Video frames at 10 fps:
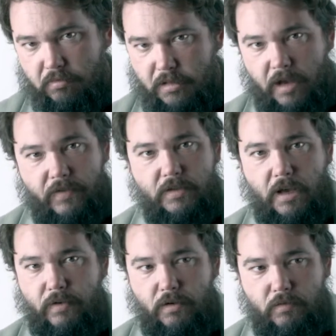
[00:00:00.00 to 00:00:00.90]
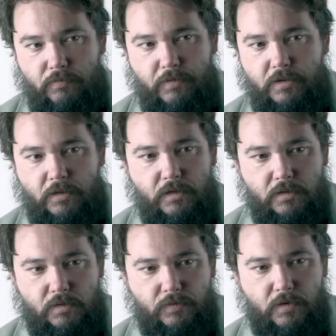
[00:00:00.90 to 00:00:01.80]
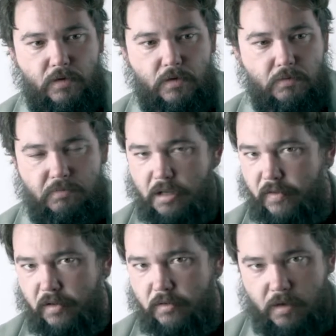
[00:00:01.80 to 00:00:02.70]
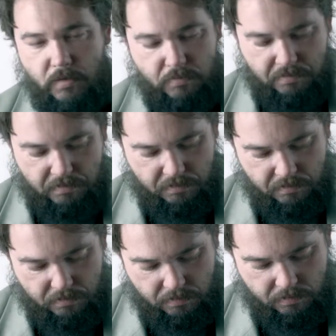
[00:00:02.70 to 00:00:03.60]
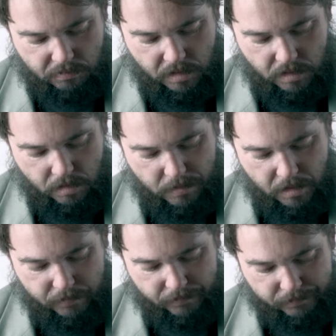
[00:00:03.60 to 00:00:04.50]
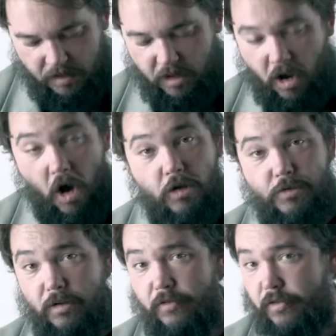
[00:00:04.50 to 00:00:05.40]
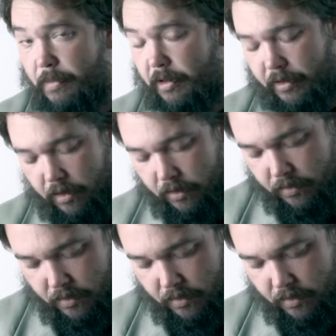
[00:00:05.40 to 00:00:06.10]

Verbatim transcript: seven seven vigilance for seven. So yeah, not bad. Cauldron familiar.